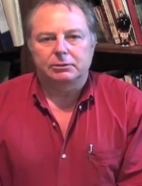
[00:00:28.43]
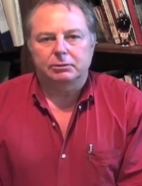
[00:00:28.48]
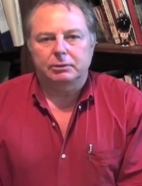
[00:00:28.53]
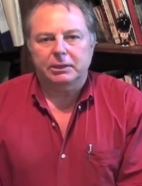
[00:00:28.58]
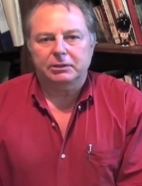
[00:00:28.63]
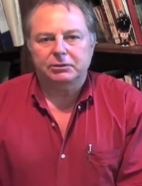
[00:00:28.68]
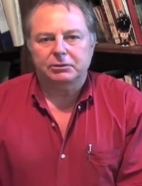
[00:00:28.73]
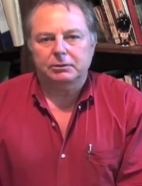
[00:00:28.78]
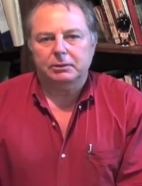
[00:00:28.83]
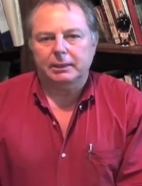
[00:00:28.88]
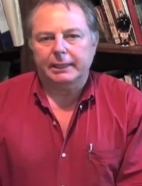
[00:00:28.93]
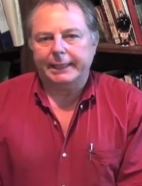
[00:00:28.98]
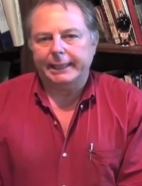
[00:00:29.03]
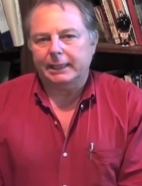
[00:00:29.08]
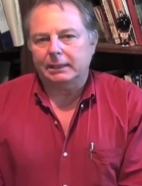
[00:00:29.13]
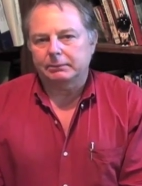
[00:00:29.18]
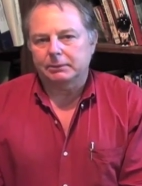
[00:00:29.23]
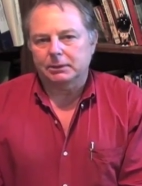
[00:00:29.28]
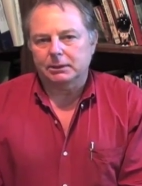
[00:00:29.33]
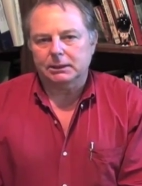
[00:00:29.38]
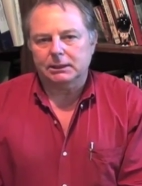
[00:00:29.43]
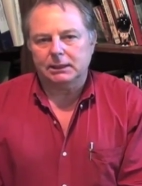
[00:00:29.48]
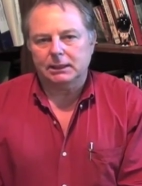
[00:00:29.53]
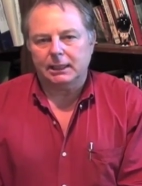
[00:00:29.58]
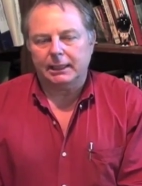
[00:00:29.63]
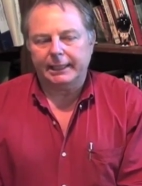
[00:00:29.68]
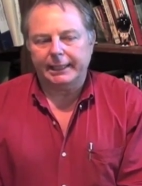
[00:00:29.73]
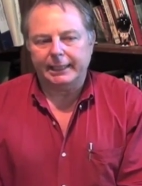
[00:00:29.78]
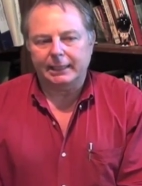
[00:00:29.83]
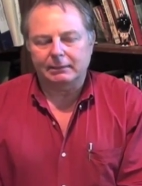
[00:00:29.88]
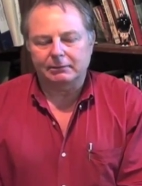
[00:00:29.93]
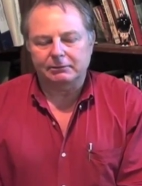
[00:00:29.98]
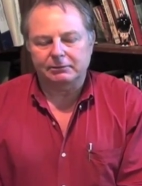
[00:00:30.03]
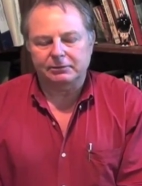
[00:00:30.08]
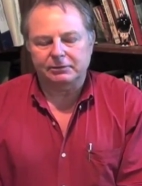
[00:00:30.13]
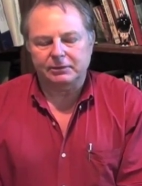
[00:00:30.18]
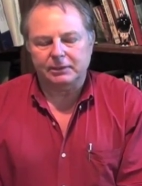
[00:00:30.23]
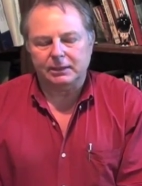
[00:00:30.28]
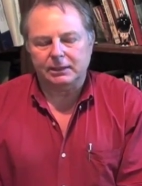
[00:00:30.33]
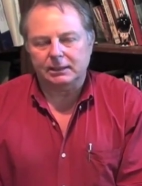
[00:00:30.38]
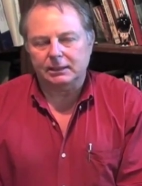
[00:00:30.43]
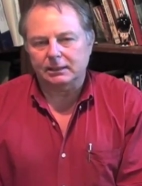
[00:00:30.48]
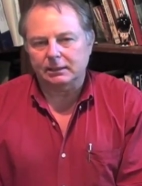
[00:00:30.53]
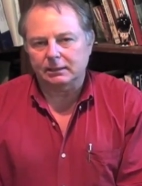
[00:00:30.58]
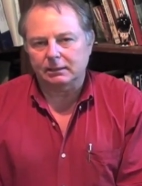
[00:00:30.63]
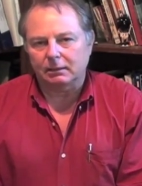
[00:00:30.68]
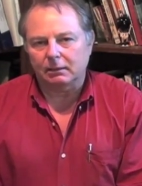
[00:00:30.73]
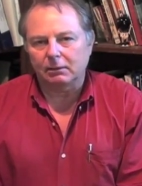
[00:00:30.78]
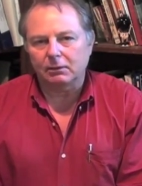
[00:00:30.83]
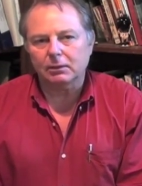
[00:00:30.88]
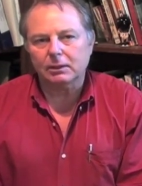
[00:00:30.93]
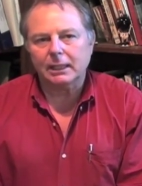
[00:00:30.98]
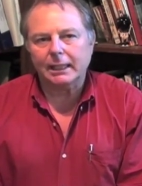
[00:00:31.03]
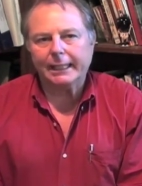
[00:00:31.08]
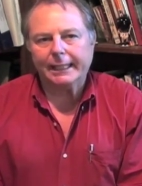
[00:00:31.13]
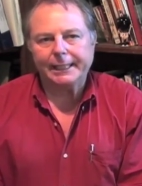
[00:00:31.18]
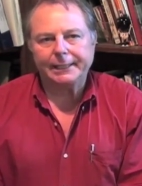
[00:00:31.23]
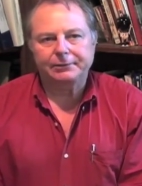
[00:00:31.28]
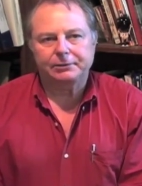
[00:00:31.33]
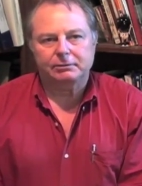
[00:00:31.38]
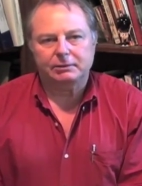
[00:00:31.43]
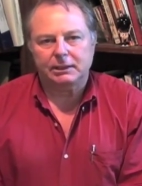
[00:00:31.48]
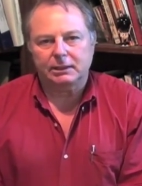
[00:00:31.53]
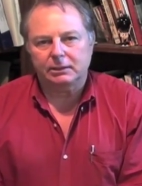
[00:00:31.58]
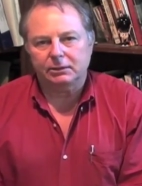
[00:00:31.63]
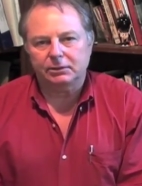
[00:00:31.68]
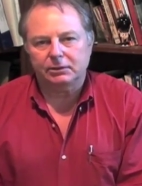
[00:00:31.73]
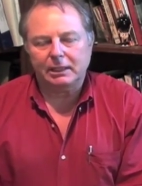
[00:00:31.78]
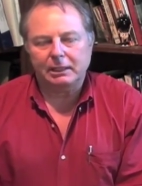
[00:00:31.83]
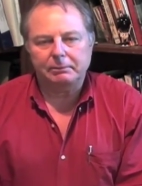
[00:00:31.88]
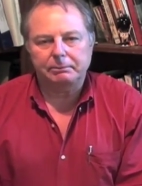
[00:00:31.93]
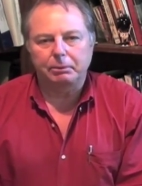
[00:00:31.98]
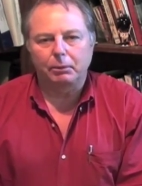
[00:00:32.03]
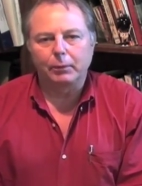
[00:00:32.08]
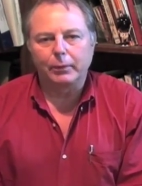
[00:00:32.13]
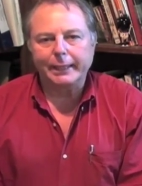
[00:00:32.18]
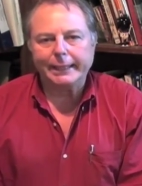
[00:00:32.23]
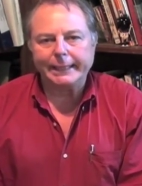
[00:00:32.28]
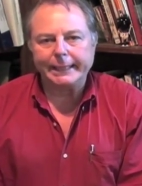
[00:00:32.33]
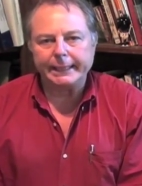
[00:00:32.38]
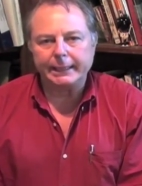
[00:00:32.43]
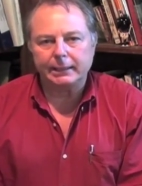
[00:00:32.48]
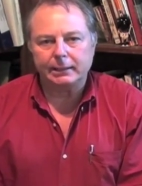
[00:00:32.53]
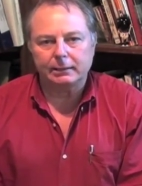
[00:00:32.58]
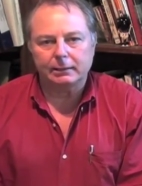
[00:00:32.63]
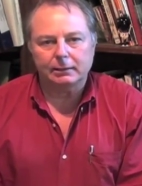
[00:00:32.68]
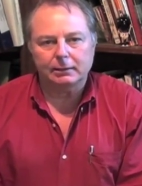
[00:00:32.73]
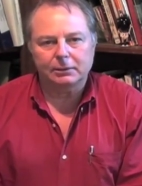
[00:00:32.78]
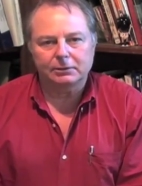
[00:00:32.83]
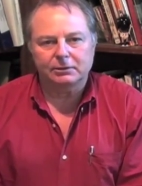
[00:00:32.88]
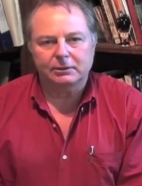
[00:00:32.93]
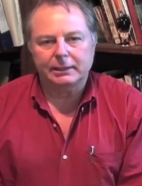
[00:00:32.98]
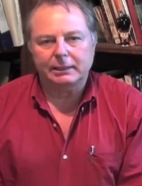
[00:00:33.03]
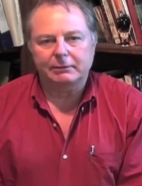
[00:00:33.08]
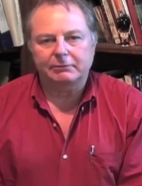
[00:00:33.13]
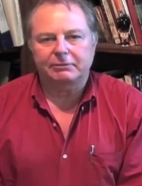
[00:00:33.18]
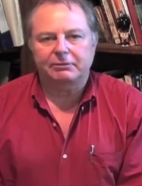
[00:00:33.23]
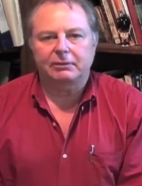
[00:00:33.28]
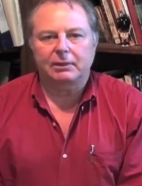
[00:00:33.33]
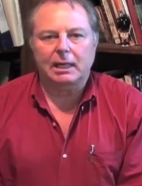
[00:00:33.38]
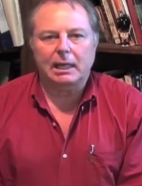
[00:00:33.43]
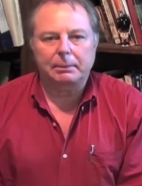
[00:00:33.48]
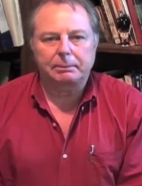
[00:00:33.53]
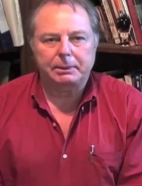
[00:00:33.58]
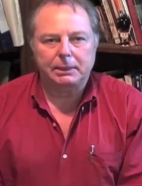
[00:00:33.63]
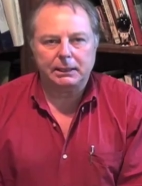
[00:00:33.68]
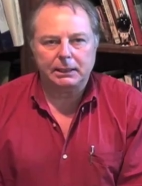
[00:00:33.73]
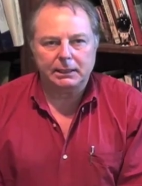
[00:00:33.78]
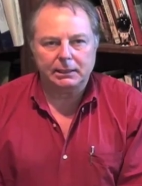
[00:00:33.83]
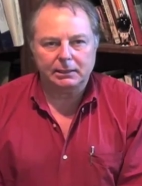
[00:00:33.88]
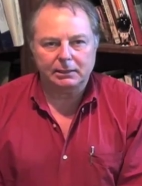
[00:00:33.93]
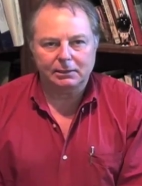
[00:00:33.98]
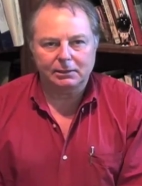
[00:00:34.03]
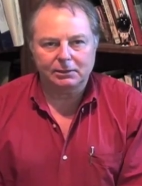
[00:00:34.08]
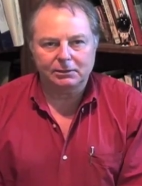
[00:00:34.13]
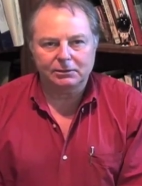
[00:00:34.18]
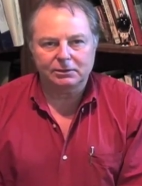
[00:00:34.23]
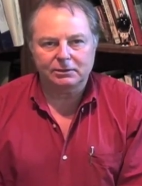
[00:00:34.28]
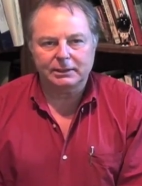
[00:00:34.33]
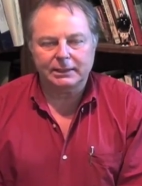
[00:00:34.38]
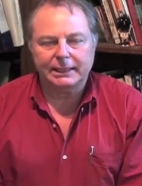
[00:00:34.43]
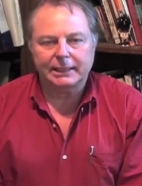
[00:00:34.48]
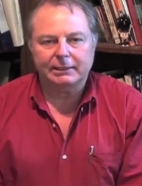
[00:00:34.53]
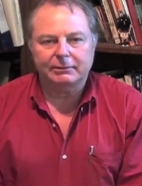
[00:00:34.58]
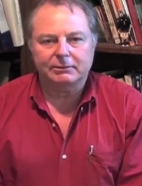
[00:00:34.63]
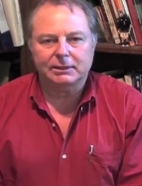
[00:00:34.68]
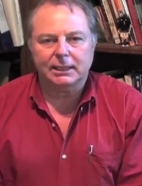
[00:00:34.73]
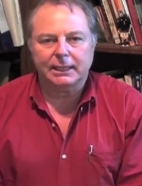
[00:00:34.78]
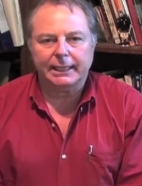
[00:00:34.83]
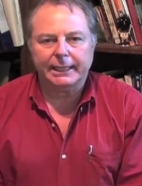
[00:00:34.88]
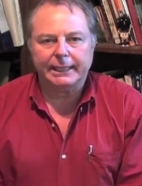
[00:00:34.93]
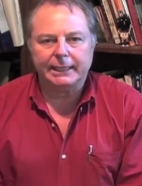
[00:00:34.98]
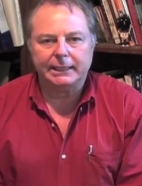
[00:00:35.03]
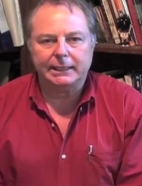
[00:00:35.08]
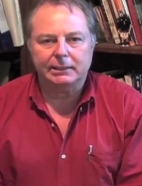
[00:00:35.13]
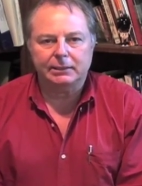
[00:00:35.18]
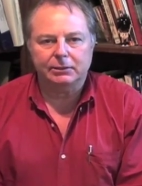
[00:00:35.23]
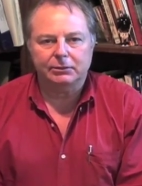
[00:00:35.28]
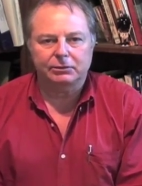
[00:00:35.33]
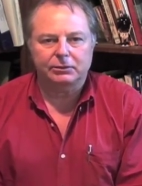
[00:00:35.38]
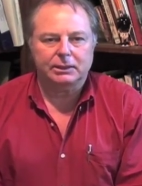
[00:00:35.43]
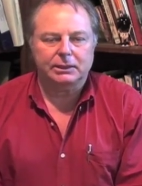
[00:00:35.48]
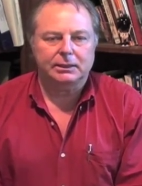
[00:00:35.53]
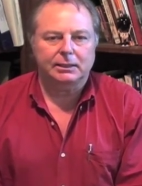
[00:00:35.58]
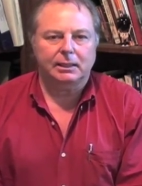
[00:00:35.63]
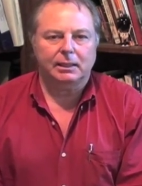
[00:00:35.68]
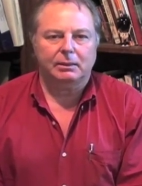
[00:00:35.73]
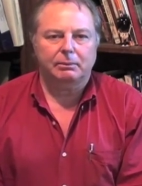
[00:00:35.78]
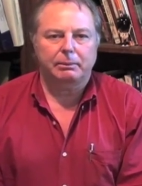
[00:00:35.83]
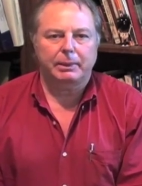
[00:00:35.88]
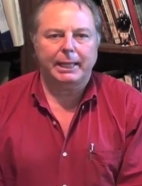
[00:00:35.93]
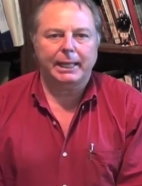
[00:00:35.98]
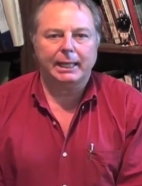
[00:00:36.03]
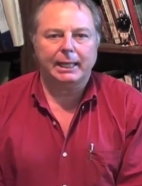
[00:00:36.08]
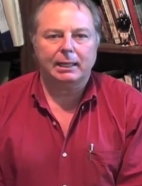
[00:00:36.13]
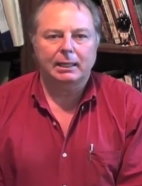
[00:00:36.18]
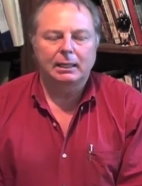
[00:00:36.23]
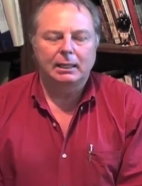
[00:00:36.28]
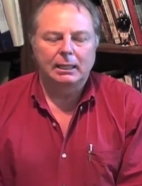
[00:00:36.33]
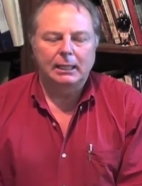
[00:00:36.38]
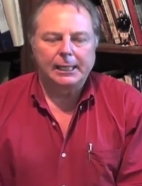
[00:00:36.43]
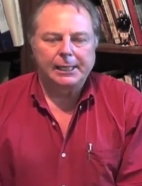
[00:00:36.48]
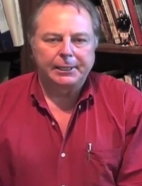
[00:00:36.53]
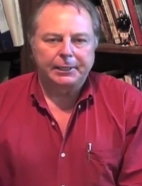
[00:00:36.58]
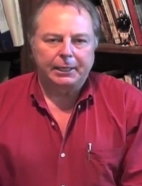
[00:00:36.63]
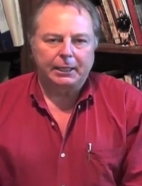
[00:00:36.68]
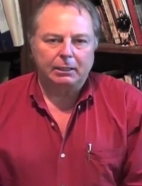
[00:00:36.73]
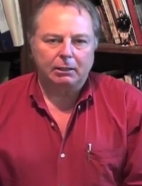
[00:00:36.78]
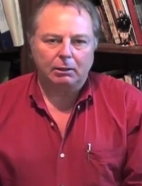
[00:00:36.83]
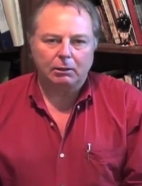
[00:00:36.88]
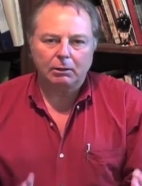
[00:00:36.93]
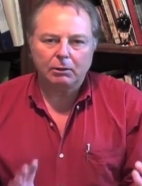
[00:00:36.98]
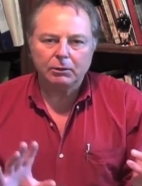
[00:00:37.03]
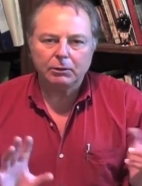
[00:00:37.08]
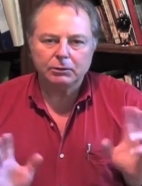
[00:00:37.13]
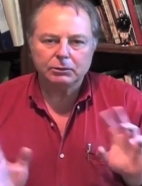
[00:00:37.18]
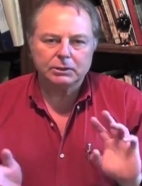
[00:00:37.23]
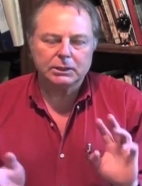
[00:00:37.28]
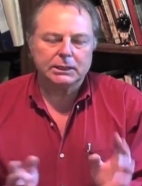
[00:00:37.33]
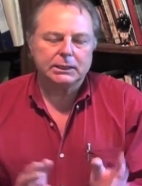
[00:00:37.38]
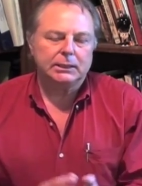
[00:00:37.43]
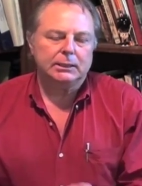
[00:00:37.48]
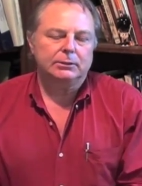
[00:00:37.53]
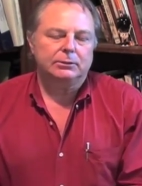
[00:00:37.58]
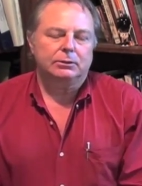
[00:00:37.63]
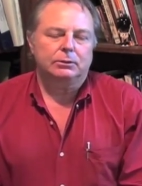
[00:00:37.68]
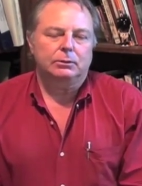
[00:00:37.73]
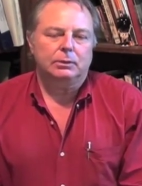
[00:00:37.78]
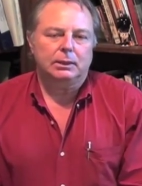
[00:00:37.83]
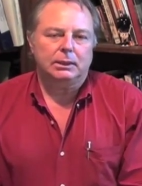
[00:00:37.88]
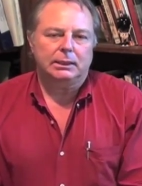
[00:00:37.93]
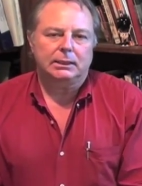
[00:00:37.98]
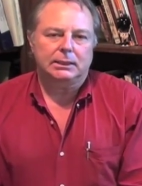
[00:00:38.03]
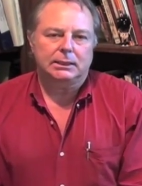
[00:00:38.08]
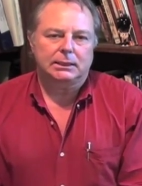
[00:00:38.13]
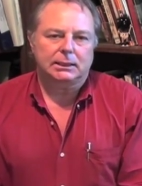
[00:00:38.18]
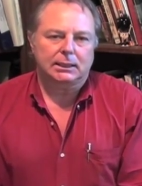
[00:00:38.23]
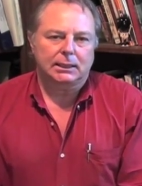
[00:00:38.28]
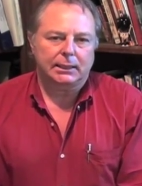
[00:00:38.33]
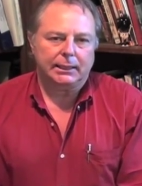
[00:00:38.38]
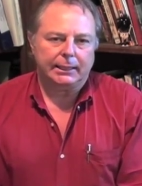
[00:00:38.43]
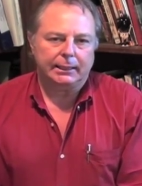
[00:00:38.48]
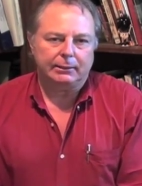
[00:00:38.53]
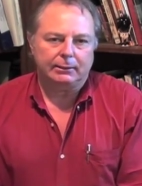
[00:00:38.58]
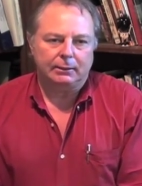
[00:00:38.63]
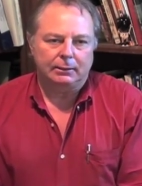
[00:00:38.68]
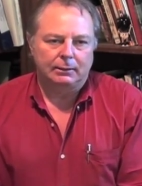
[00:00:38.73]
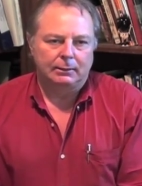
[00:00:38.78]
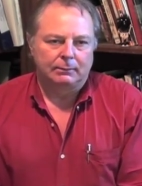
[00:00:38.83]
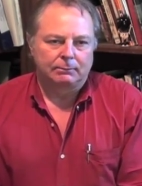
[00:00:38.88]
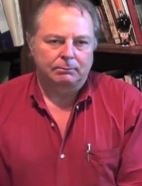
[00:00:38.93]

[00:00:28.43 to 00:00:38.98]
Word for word: Terrestrial animals have all kinds of ears. They have pointy ears, and they have floppy ears, and they have tight ears that tuck back. And all those ears are really designed